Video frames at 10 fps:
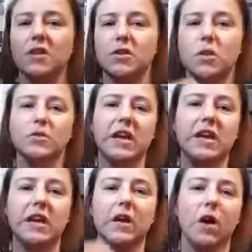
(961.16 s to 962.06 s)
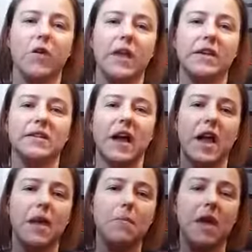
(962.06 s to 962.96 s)
So taking all that
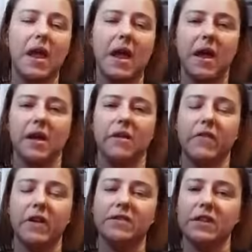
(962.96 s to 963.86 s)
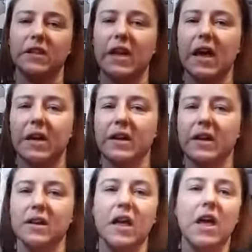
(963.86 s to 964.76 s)
time and investing that
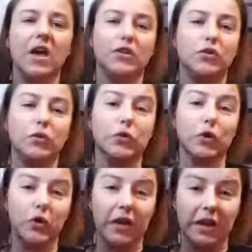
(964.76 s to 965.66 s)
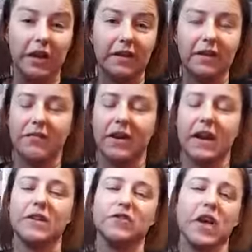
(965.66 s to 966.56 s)
in to learning the
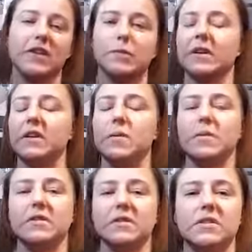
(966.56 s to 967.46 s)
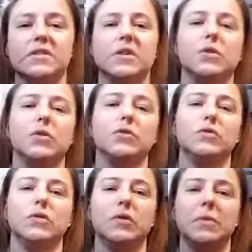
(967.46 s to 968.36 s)
financial aspect of the business is so
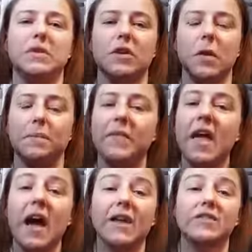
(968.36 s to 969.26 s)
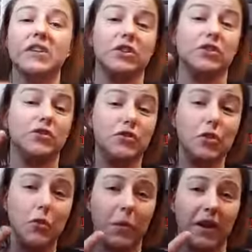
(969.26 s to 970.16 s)
crucial to me. So I'll see you in
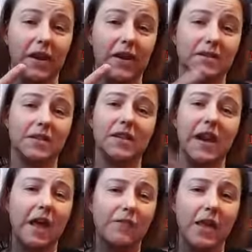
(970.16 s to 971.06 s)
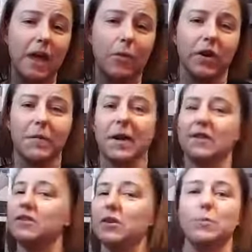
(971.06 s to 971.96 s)
2 weeks, and then after that, we'll get
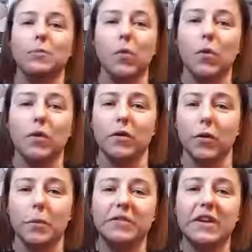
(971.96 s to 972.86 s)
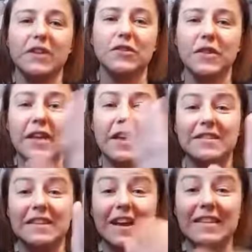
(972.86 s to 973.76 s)
back to a more normal schedule.
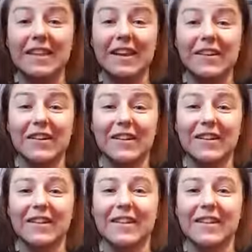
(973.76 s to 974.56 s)
See you guys later.